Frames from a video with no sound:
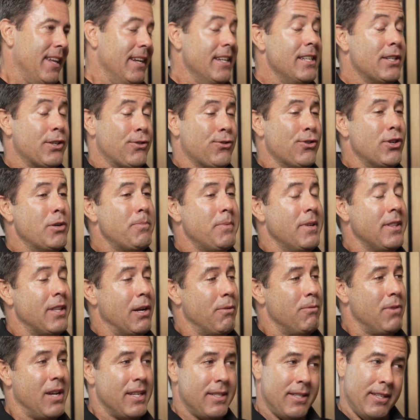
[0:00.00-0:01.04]
It is grouped in
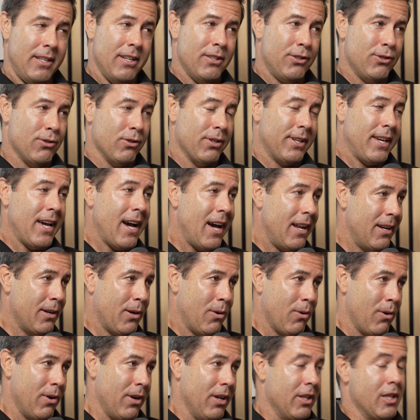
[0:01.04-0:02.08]
the residential
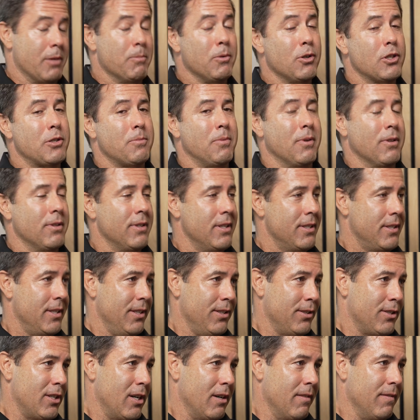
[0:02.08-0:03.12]
category on the multiple
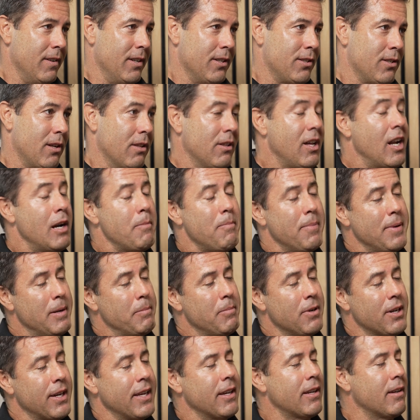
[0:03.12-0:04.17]
listing service. So a lot of
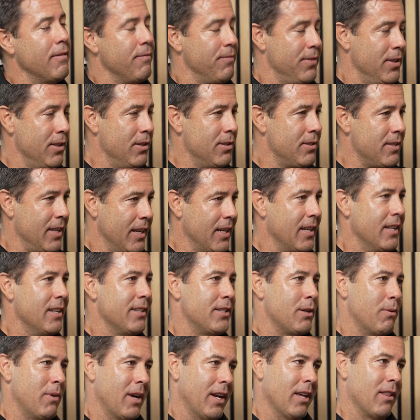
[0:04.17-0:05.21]
people get confused thinking
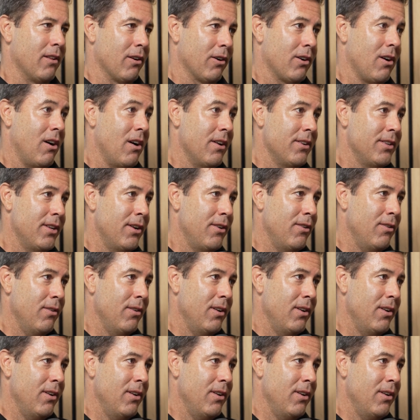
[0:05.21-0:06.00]
it's a regular condo.